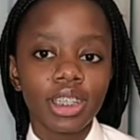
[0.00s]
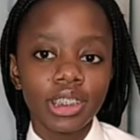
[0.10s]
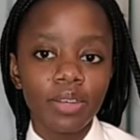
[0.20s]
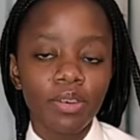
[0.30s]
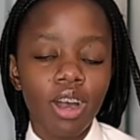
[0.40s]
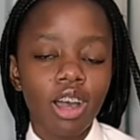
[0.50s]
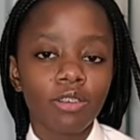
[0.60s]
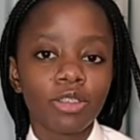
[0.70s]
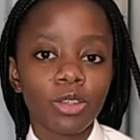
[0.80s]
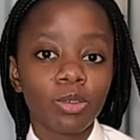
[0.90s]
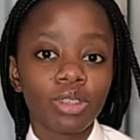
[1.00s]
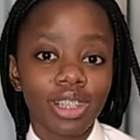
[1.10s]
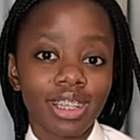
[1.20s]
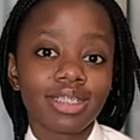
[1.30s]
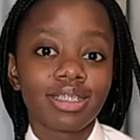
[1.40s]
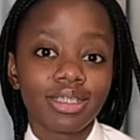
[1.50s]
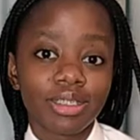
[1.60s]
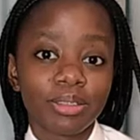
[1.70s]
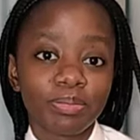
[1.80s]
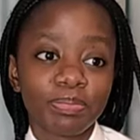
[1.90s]
These are for afternoon
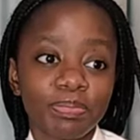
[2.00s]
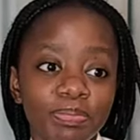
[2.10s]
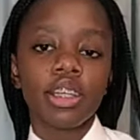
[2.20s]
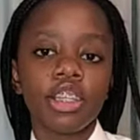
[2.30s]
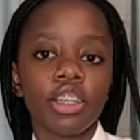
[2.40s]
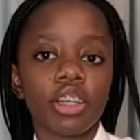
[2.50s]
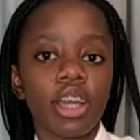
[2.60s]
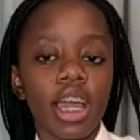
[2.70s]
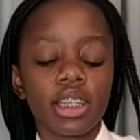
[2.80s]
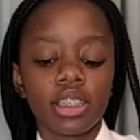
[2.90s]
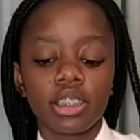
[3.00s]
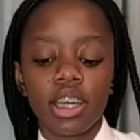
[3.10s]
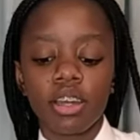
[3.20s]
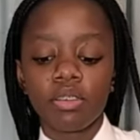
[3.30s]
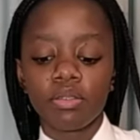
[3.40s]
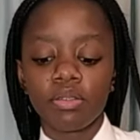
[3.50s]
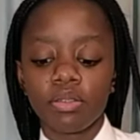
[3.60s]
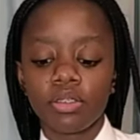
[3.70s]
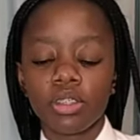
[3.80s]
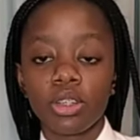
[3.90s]
classes. In here I just have
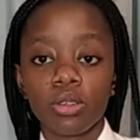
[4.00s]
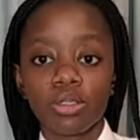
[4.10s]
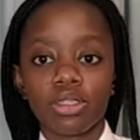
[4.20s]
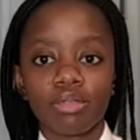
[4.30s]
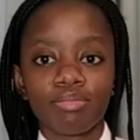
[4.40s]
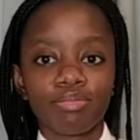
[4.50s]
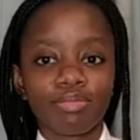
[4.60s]
toast.